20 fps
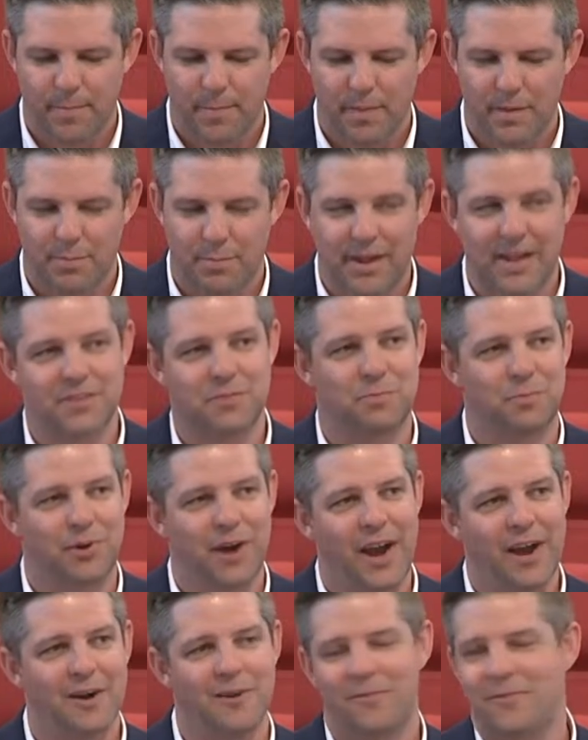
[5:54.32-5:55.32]
Because
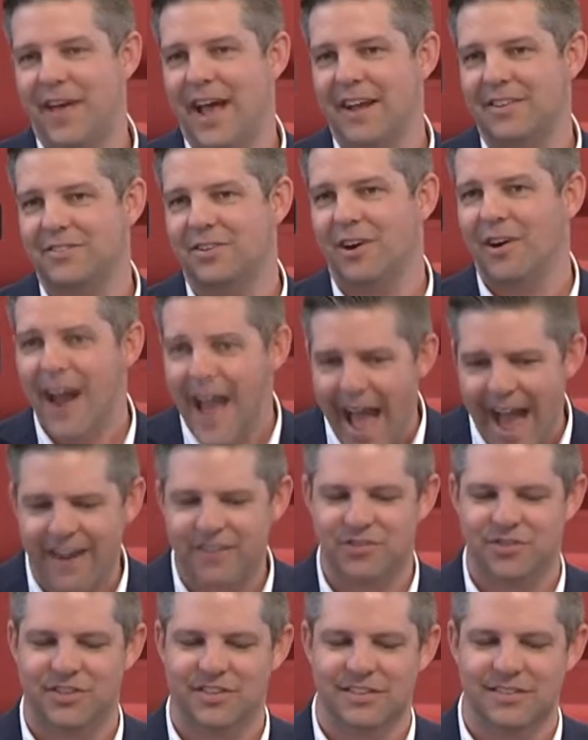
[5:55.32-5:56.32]
prayer affects our
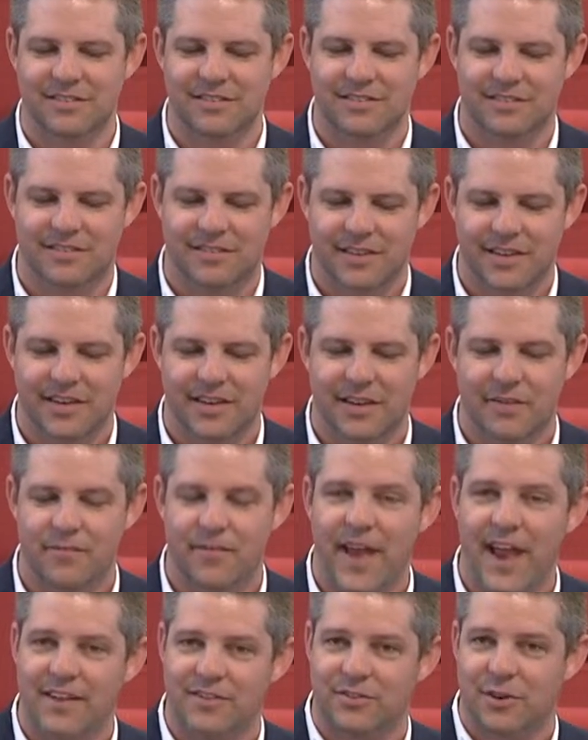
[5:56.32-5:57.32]
actions, it
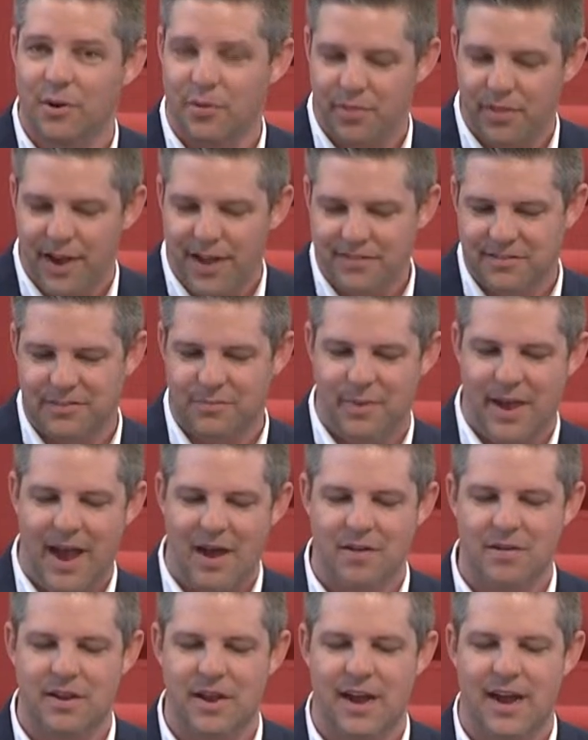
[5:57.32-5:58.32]
affects our thoughts
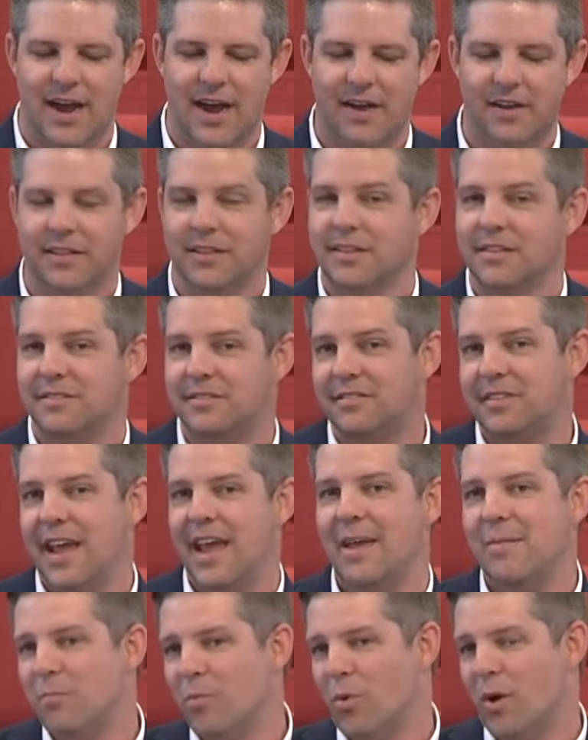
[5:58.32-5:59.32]
about God. In the
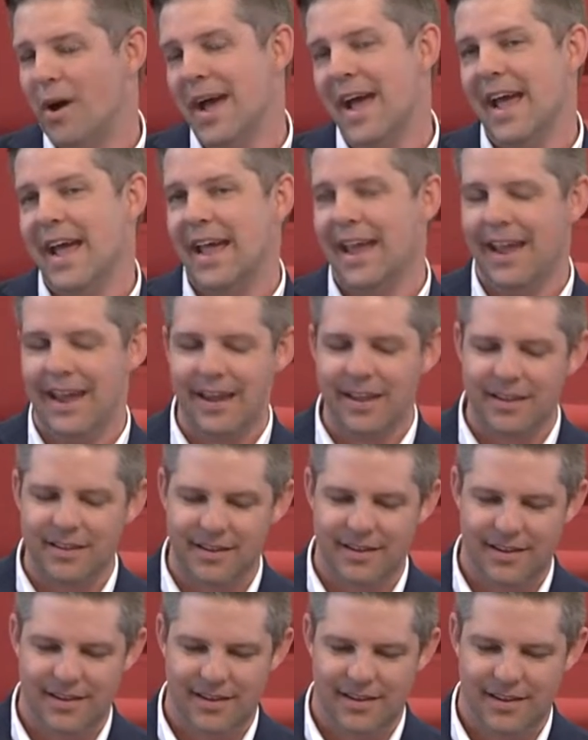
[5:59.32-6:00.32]
same way,
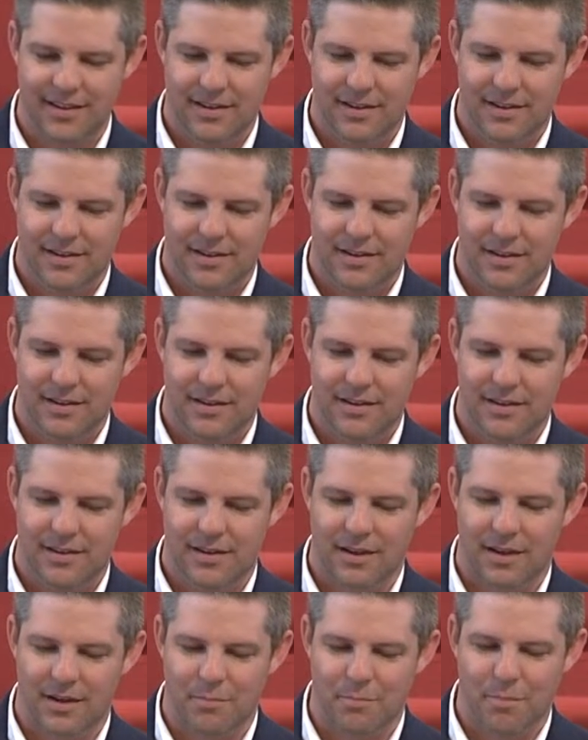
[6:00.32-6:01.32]

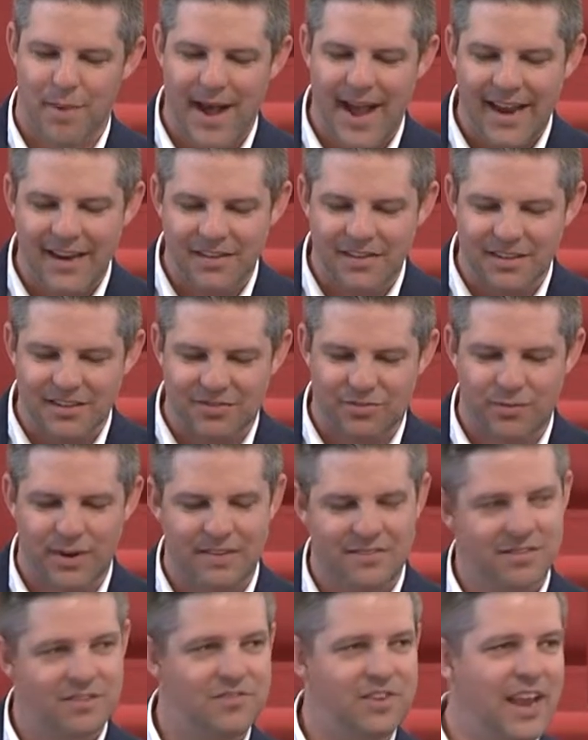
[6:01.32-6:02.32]
mindless
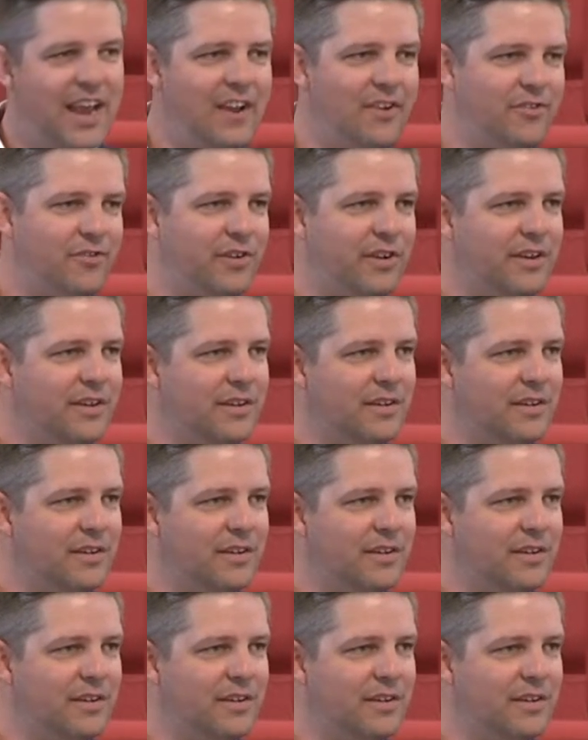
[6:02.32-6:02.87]
recitation